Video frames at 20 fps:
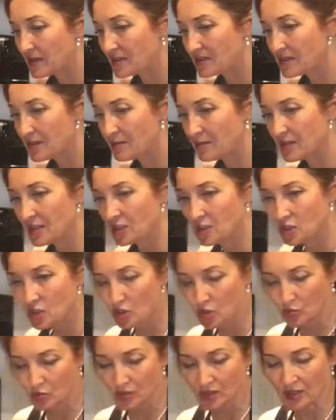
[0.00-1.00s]
Something
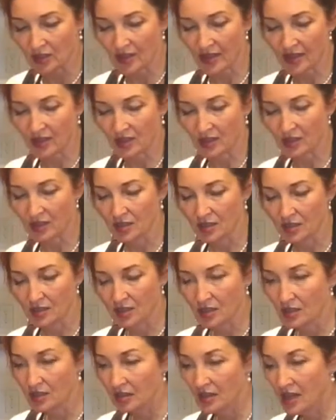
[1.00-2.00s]
sweet like
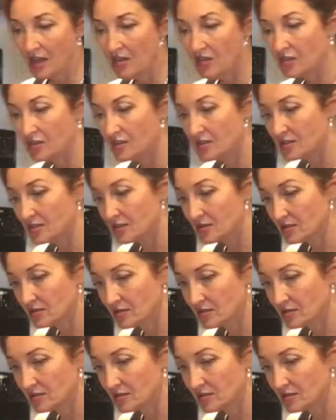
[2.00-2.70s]
carrots.